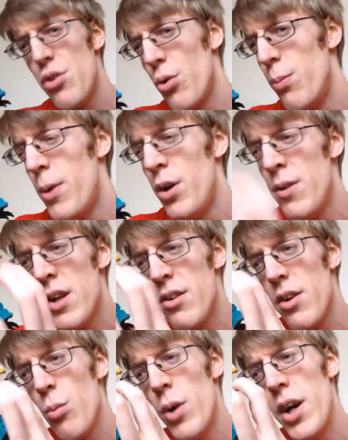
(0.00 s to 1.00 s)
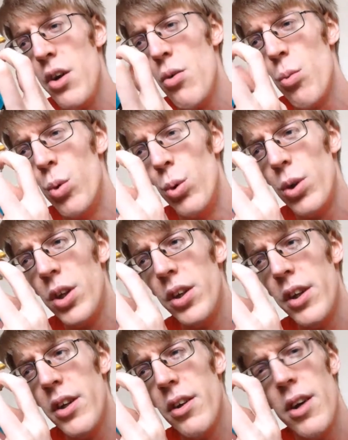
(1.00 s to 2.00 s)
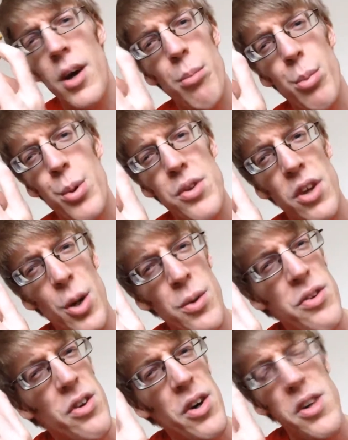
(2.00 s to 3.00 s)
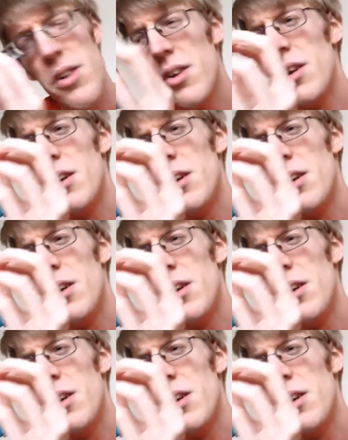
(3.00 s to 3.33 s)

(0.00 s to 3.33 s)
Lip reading: shuttle mode, that's like where you'd walk up to go inside,